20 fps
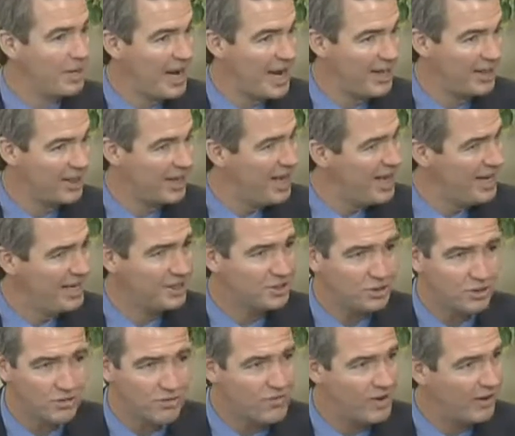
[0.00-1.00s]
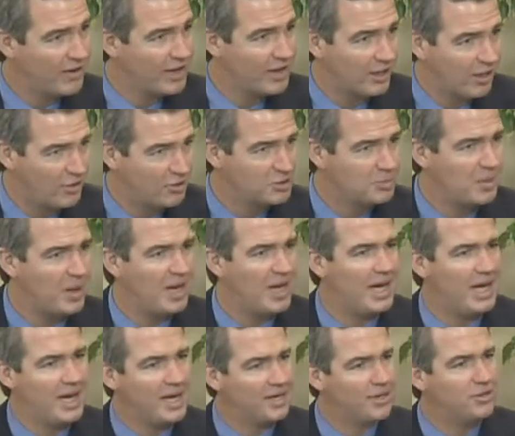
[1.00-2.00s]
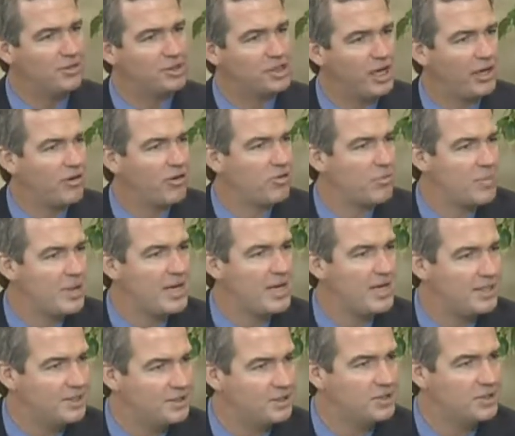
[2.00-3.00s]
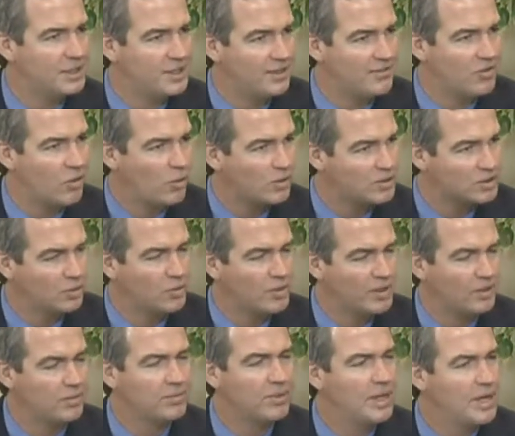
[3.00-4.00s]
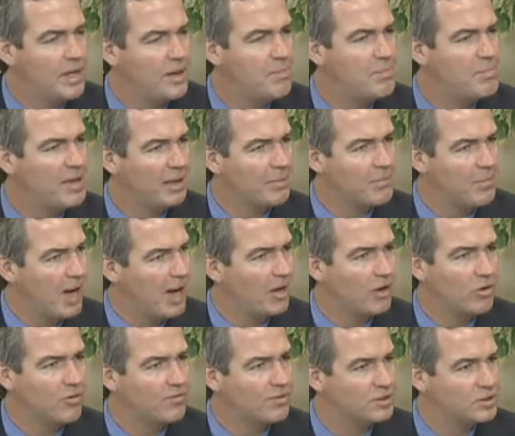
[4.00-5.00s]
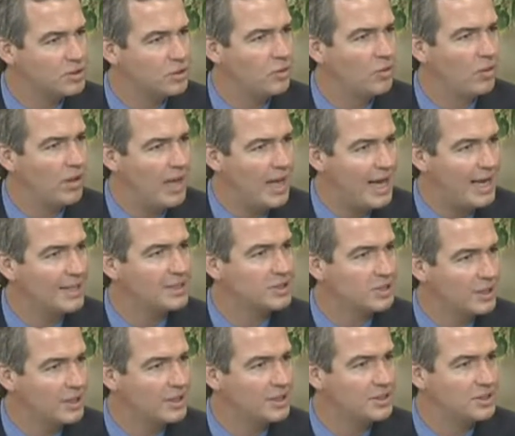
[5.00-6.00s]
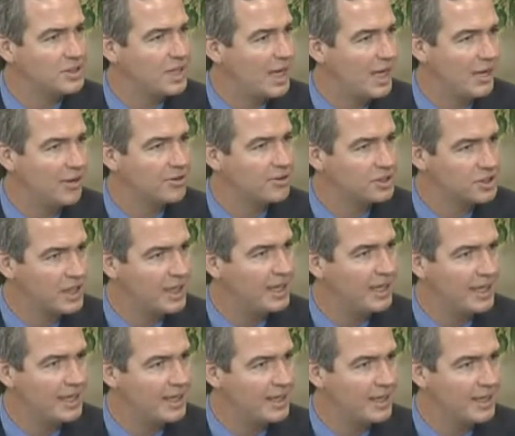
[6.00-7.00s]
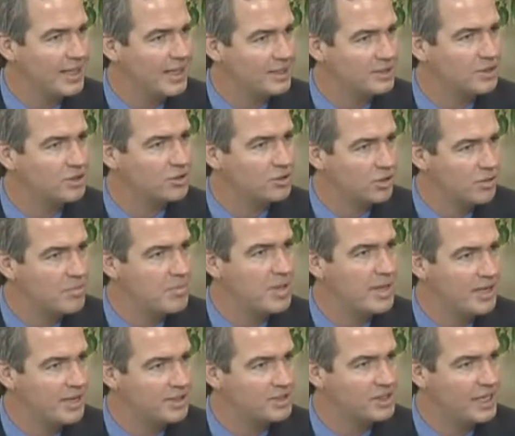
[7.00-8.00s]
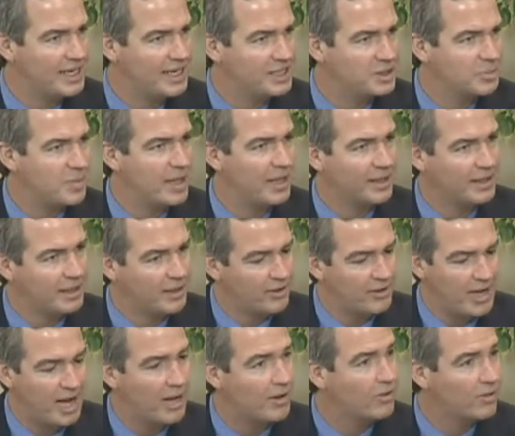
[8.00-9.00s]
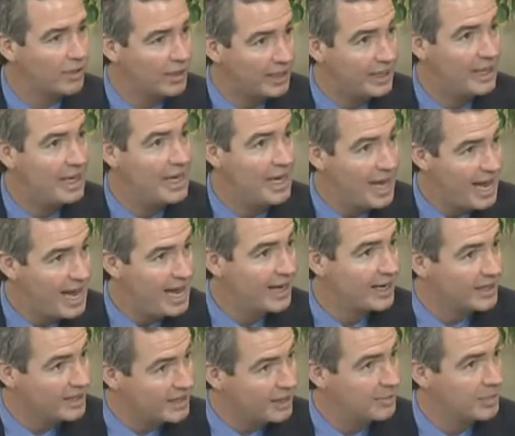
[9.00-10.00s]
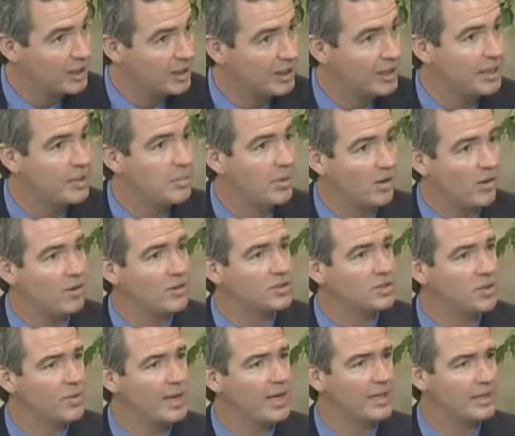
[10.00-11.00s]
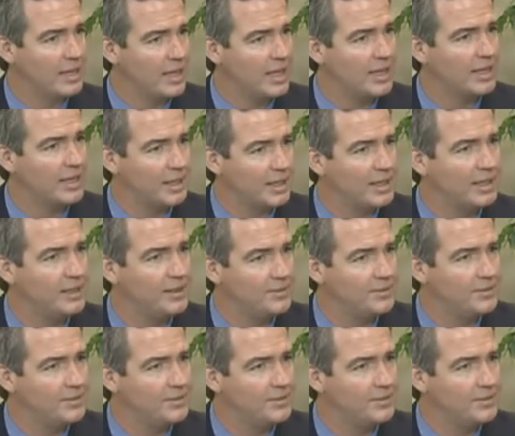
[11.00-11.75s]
but athletics are very close behind. You shared with me is, of course, a real big motto of the school: excellence honors God, and that's a tremendous aspect there, not only academically but also athletically.